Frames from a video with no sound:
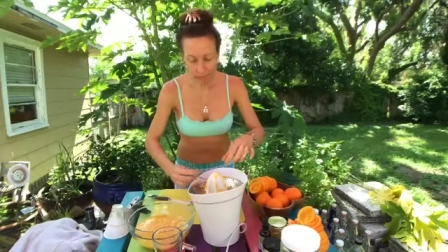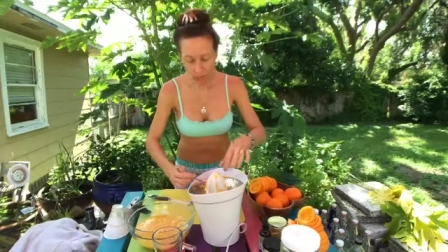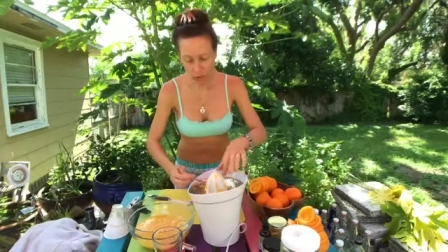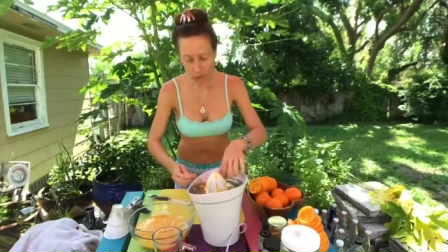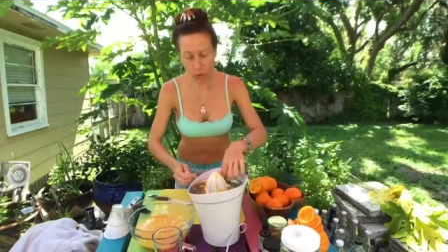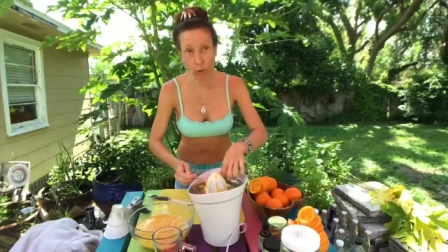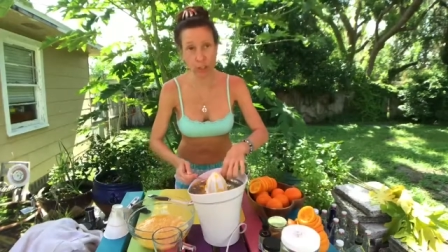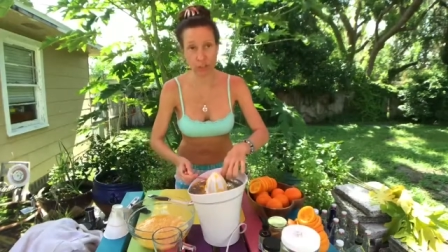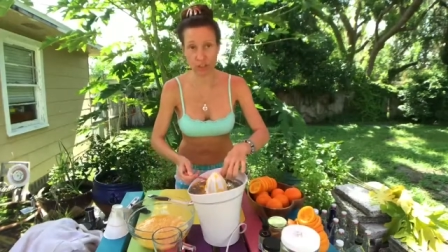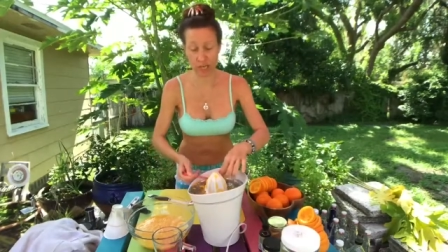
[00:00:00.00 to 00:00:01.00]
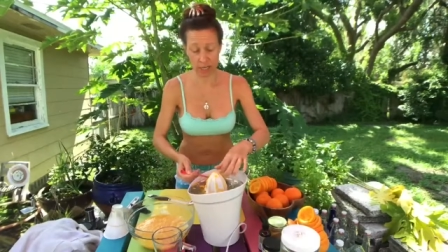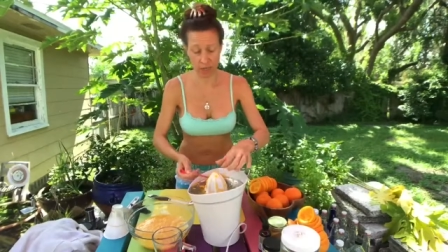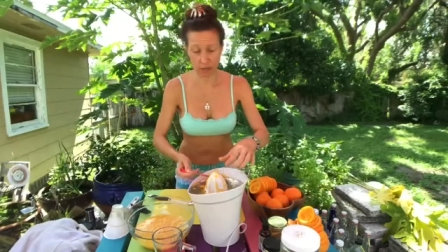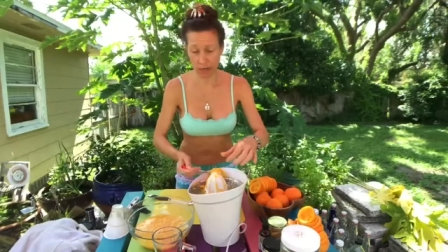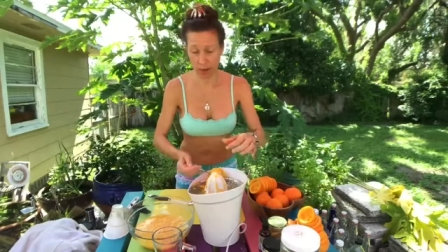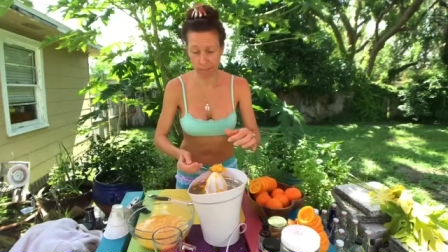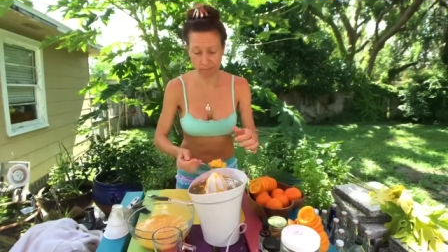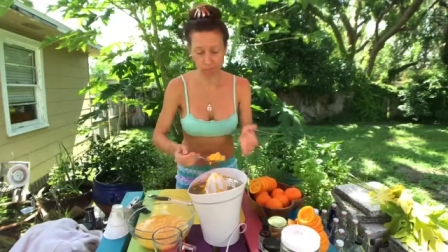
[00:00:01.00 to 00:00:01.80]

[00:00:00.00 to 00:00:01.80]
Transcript: it's a gorgeous day here today.